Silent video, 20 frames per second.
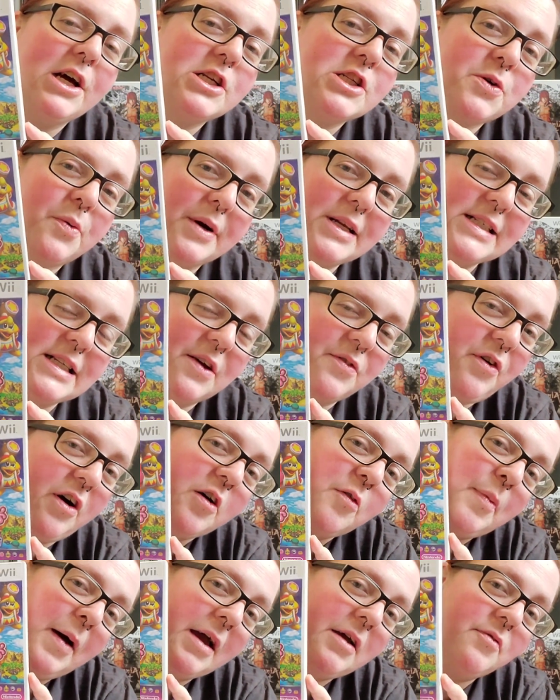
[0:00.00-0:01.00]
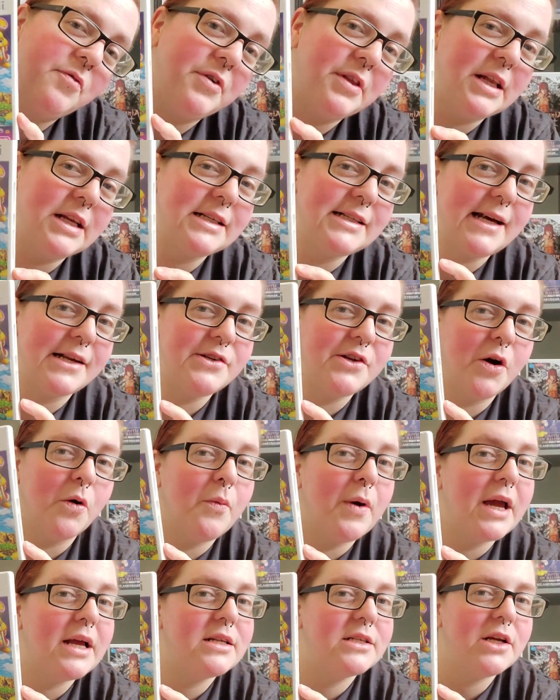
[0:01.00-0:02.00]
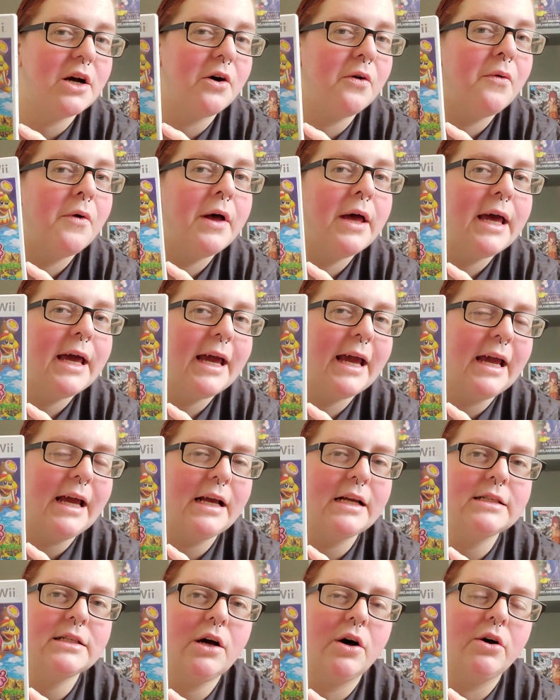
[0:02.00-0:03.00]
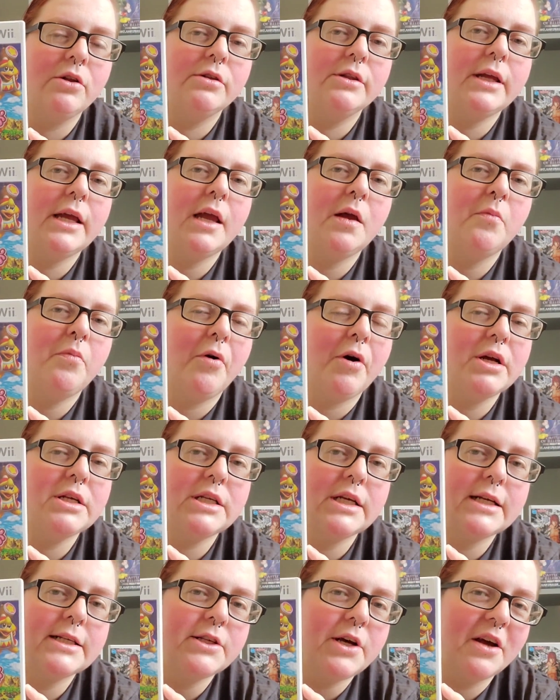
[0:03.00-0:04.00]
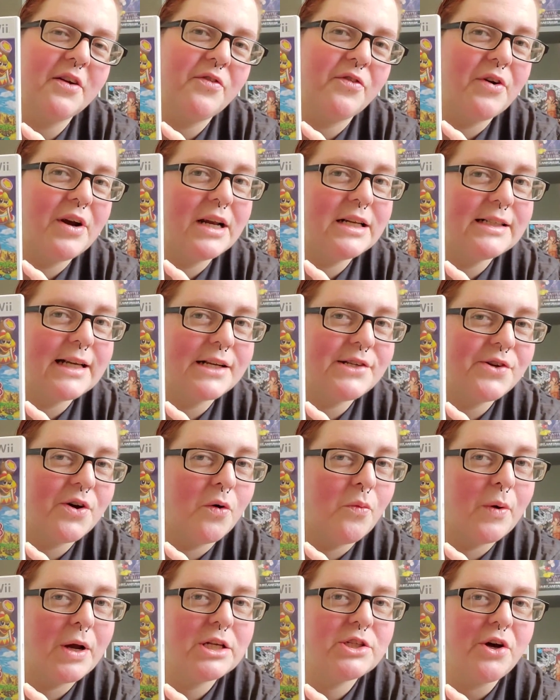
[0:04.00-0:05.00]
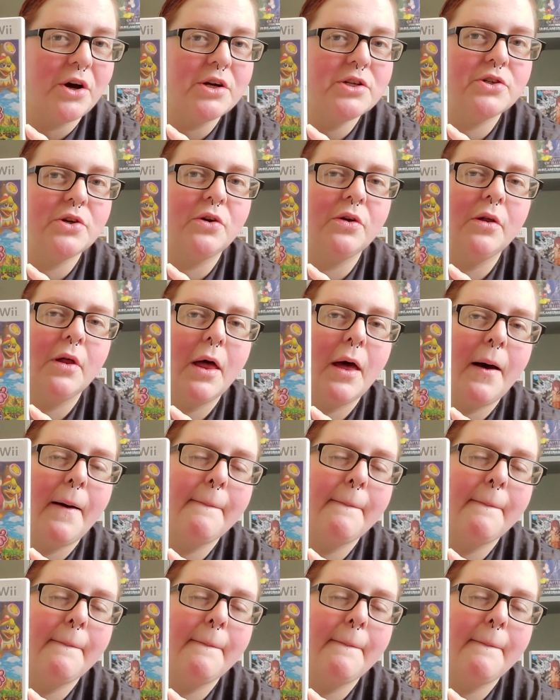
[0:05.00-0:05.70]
£25 for the Nintendo Wii, so it is on the pricier side for a Nintendo Wii title,